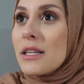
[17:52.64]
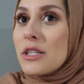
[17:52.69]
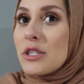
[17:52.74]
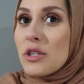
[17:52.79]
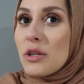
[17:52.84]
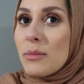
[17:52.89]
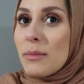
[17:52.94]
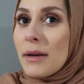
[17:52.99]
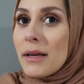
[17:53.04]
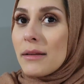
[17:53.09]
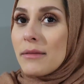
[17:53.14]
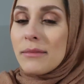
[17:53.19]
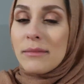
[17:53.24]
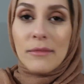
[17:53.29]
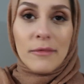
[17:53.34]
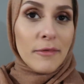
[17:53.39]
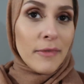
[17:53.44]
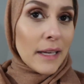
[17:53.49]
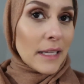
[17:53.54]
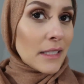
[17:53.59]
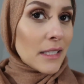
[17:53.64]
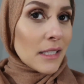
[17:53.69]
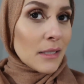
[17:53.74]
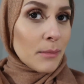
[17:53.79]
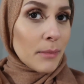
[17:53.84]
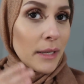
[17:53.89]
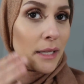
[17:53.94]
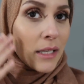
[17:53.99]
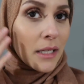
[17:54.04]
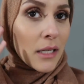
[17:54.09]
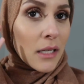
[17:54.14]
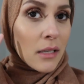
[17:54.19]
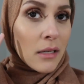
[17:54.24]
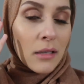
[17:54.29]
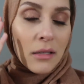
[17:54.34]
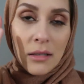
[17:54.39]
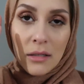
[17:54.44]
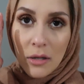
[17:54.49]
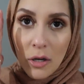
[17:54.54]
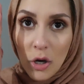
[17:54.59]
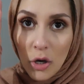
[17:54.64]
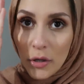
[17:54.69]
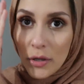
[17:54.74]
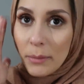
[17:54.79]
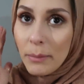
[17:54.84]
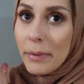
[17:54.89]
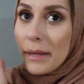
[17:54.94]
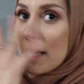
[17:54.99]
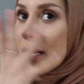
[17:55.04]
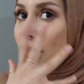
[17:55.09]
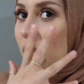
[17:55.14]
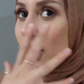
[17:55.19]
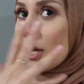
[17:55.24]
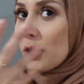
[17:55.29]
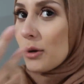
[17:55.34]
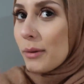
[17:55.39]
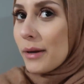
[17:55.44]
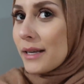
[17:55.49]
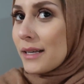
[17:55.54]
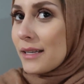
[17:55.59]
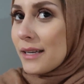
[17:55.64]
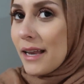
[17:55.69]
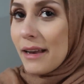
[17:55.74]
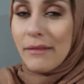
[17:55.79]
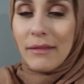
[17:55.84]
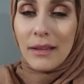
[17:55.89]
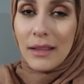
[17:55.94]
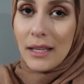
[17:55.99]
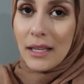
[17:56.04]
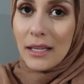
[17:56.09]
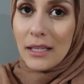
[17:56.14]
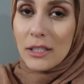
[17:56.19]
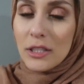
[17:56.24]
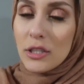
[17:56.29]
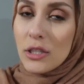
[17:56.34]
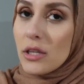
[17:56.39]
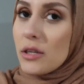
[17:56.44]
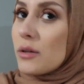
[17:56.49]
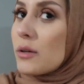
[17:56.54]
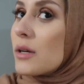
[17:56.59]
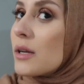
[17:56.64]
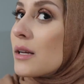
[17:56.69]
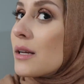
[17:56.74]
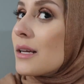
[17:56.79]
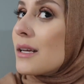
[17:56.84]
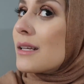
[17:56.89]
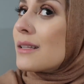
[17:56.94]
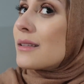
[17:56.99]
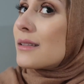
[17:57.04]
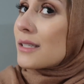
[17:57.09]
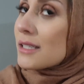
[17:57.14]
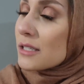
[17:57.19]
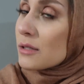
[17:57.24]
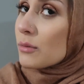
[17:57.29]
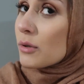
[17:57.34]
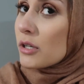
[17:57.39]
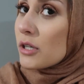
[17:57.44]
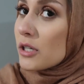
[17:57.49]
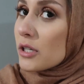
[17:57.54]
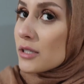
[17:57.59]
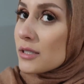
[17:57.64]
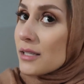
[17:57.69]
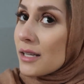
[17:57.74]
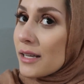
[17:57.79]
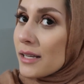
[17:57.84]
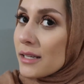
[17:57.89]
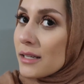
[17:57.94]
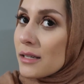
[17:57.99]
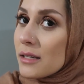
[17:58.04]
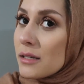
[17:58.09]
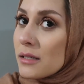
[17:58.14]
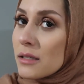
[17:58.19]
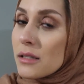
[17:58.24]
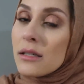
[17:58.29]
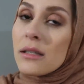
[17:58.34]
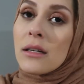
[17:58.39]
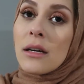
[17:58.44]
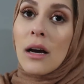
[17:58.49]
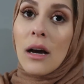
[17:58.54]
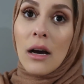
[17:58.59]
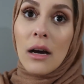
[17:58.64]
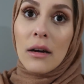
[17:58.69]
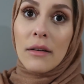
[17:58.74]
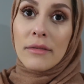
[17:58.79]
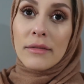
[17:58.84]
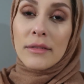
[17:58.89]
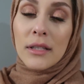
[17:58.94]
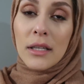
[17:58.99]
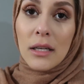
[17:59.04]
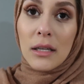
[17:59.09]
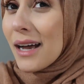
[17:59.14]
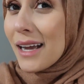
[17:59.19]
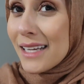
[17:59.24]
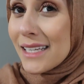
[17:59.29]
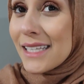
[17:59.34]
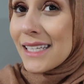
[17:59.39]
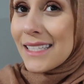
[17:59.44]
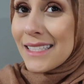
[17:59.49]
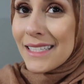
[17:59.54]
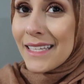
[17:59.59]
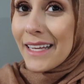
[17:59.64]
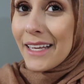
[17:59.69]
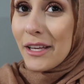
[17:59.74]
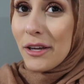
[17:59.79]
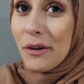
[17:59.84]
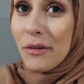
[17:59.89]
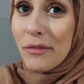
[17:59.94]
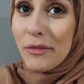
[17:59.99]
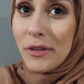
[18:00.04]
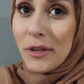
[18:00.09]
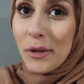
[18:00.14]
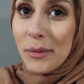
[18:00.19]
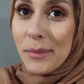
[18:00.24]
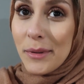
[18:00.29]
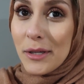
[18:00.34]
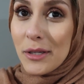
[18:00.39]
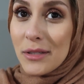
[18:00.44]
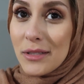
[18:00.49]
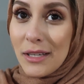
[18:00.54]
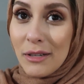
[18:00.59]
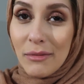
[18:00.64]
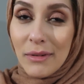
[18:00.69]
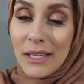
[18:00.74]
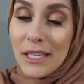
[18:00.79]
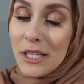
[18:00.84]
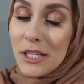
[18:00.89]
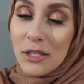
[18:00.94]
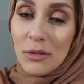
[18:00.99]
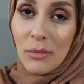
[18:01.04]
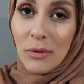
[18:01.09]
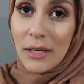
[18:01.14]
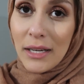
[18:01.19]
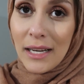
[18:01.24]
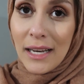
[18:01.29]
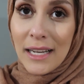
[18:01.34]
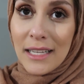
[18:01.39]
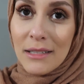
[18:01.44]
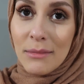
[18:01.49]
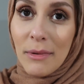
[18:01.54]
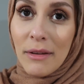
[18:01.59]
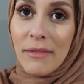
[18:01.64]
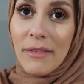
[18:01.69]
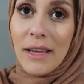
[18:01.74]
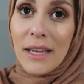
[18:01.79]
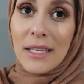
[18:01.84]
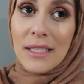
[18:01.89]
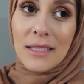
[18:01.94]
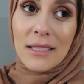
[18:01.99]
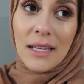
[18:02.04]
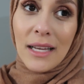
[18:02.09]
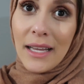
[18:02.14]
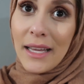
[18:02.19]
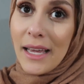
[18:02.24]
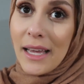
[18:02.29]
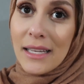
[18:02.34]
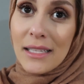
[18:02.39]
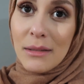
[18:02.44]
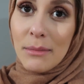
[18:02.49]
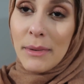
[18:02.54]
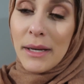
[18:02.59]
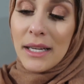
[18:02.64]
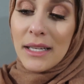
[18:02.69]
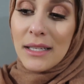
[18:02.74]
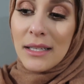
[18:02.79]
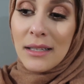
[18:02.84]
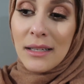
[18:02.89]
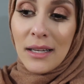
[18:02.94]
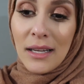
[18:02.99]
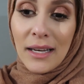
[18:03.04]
So my face has been on a pillow and everything. So this is what it looks like after. I need to take it off though, because I really just want to cleanse my face and get into bed.